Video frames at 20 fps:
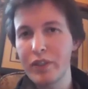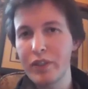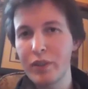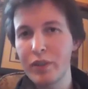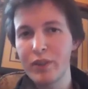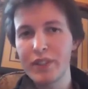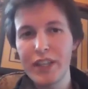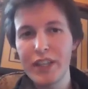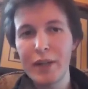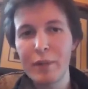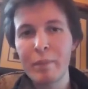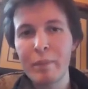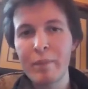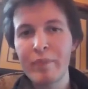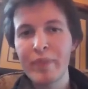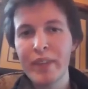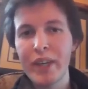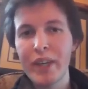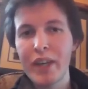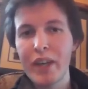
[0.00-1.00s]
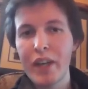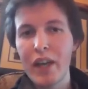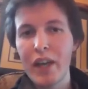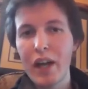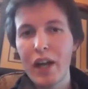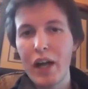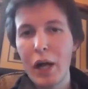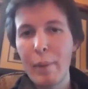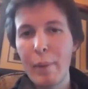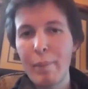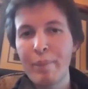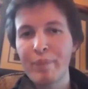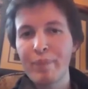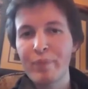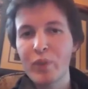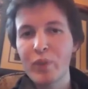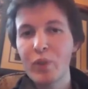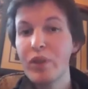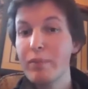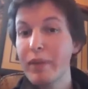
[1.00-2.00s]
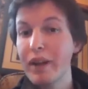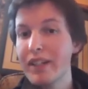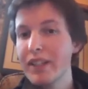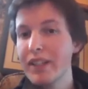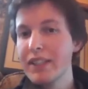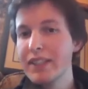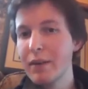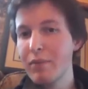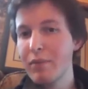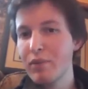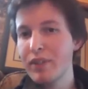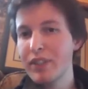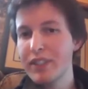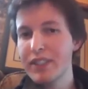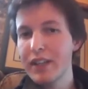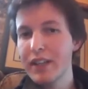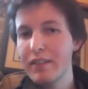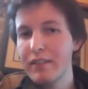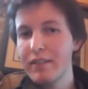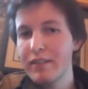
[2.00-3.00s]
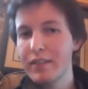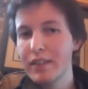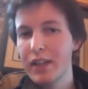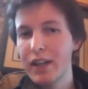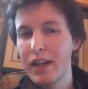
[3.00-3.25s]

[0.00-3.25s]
used here. You can manually step through it yourself.